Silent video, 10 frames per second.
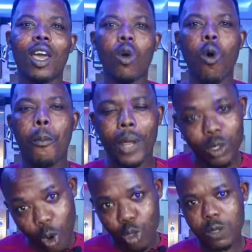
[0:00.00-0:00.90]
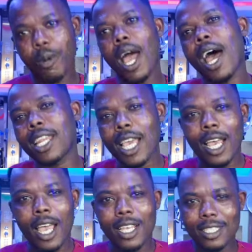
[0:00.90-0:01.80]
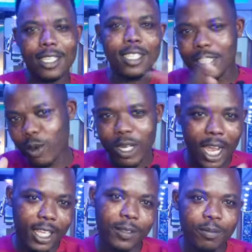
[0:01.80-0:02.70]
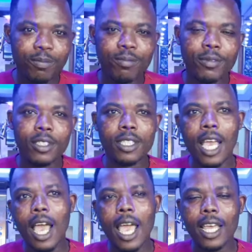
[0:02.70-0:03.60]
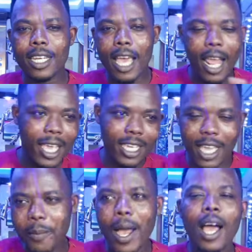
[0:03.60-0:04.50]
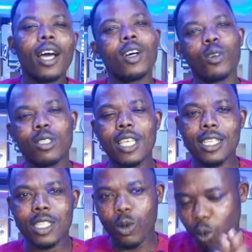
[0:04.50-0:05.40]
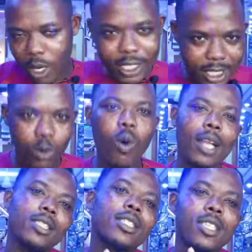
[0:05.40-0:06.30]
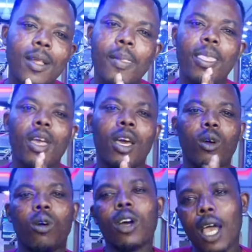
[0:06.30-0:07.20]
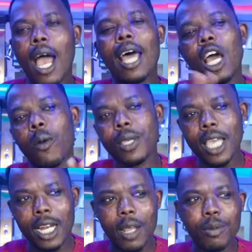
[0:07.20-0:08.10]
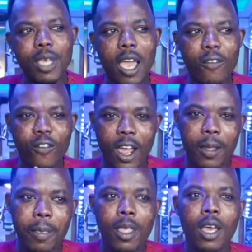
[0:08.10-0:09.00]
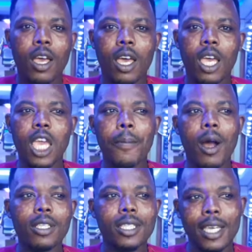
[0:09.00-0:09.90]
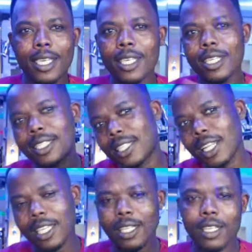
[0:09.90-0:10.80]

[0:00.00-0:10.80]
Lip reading: Open Doors, Padia, CCO 9, now, Edana Kama, Otia, say quality ones. You know, I had now been never be I fine. Yeah, Mount Turkey, Italy.